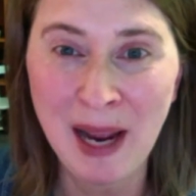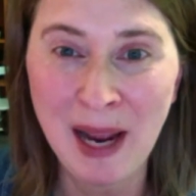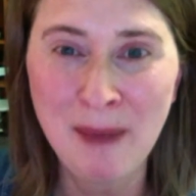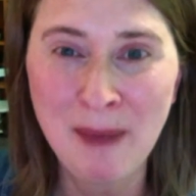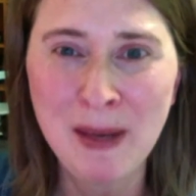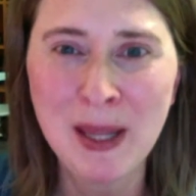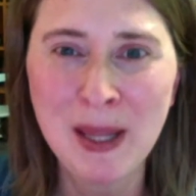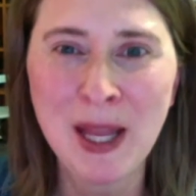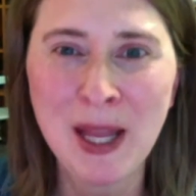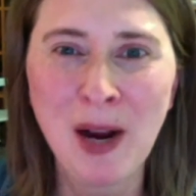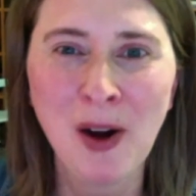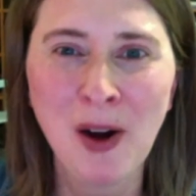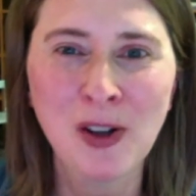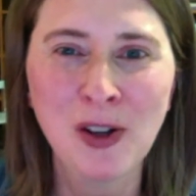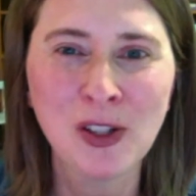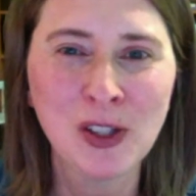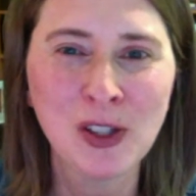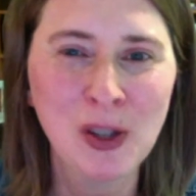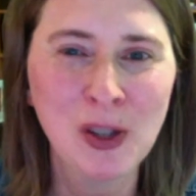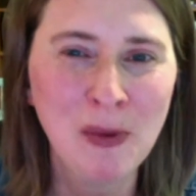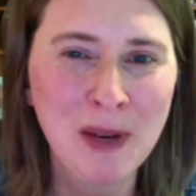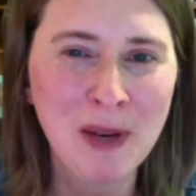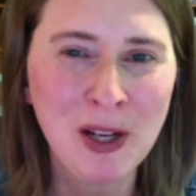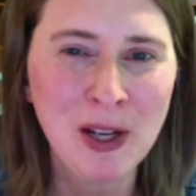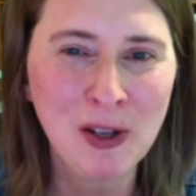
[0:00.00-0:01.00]
I mean, there are
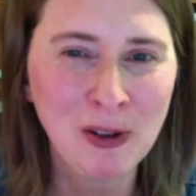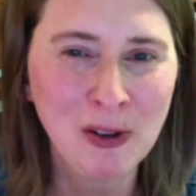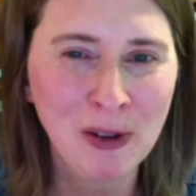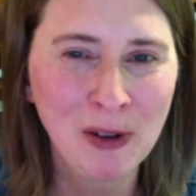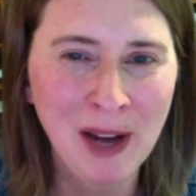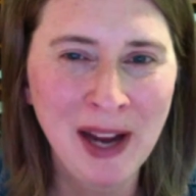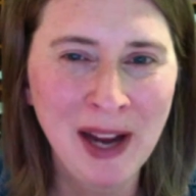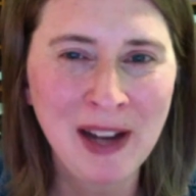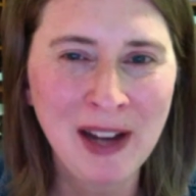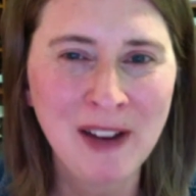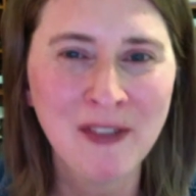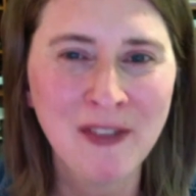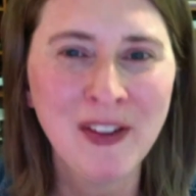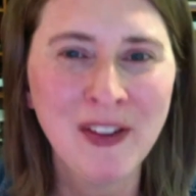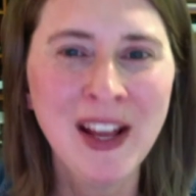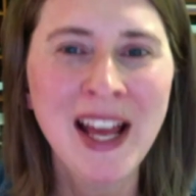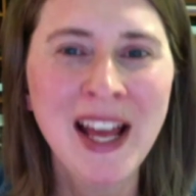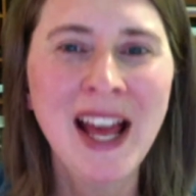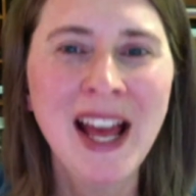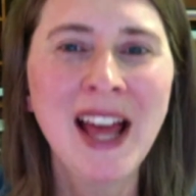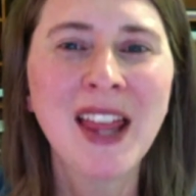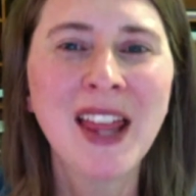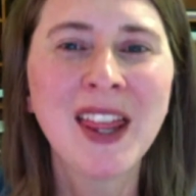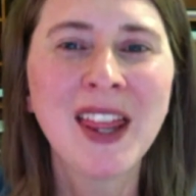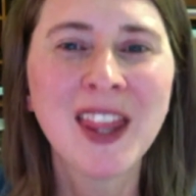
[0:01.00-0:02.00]
so many creative
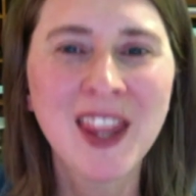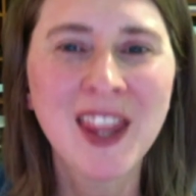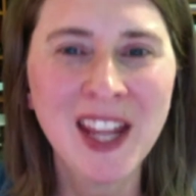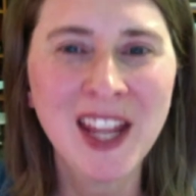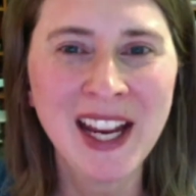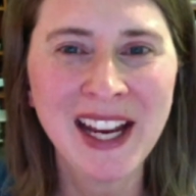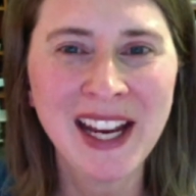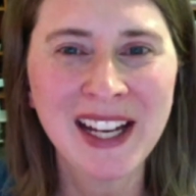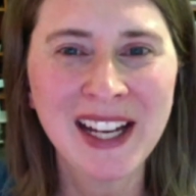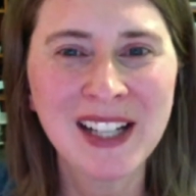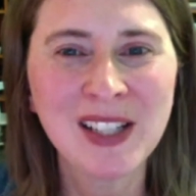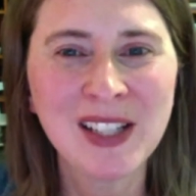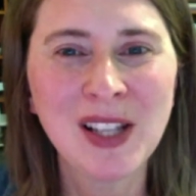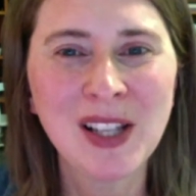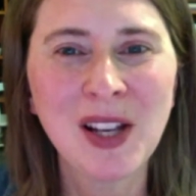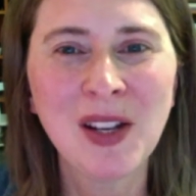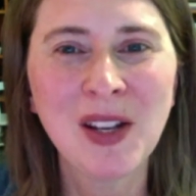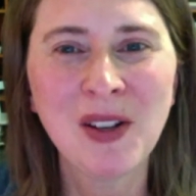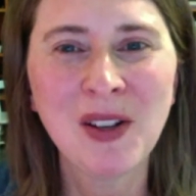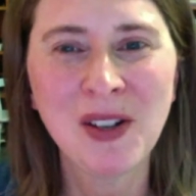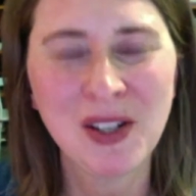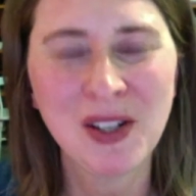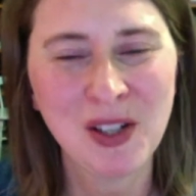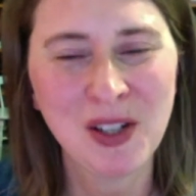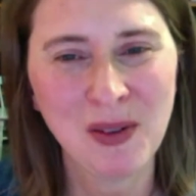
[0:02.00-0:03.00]
things
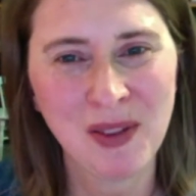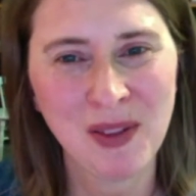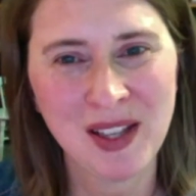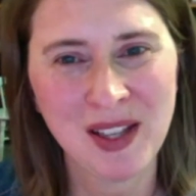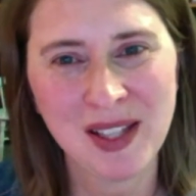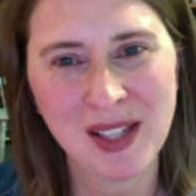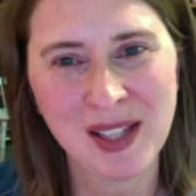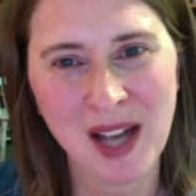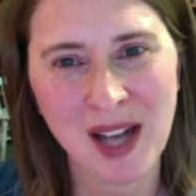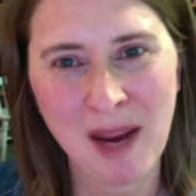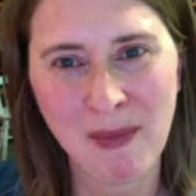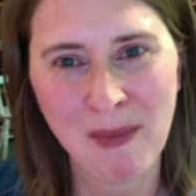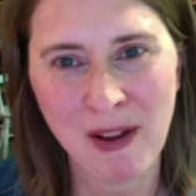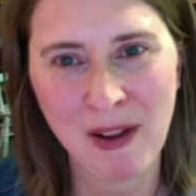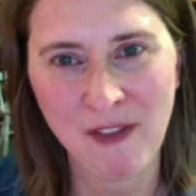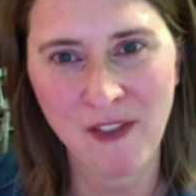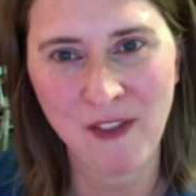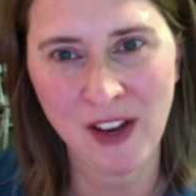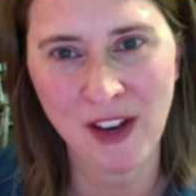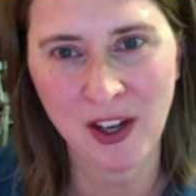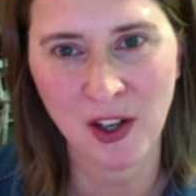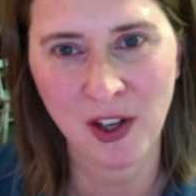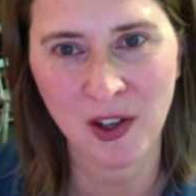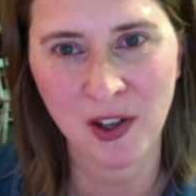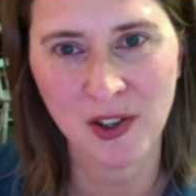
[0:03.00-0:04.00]
you could do with these timeline
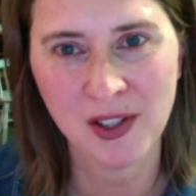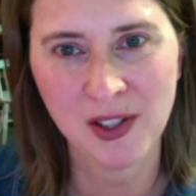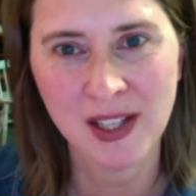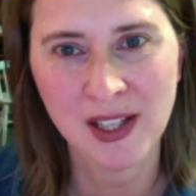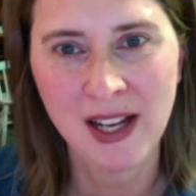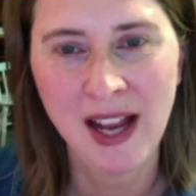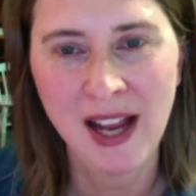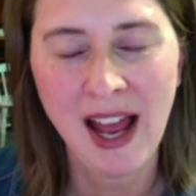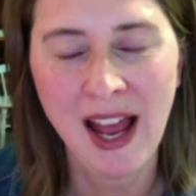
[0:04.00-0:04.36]
figures.